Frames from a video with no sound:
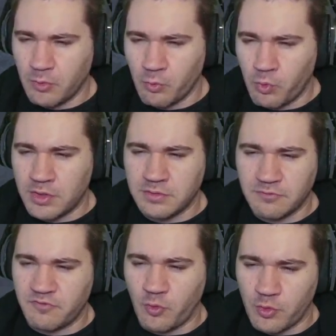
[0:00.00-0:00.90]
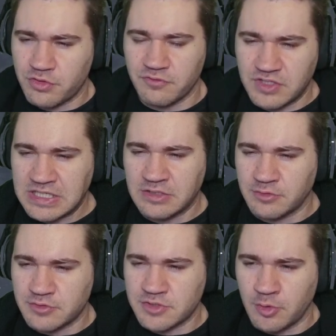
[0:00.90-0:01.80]
1/4 of
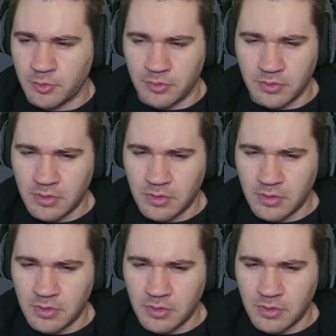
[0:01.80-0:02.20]
Keynote or Toten?